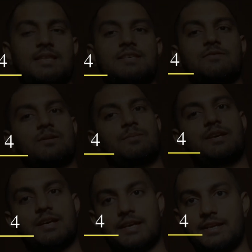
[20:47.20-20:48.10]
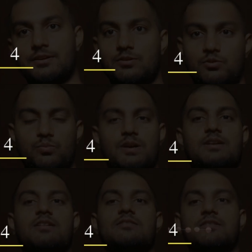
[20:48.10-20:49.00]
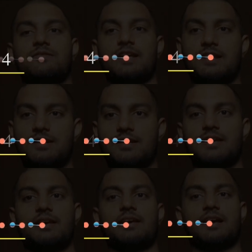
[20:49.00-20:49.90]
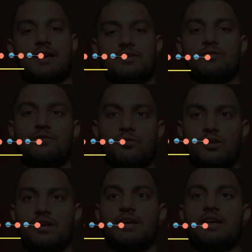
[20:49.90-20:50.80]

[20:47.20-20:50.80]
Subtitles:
This will be again two bundles of 10, and the 4.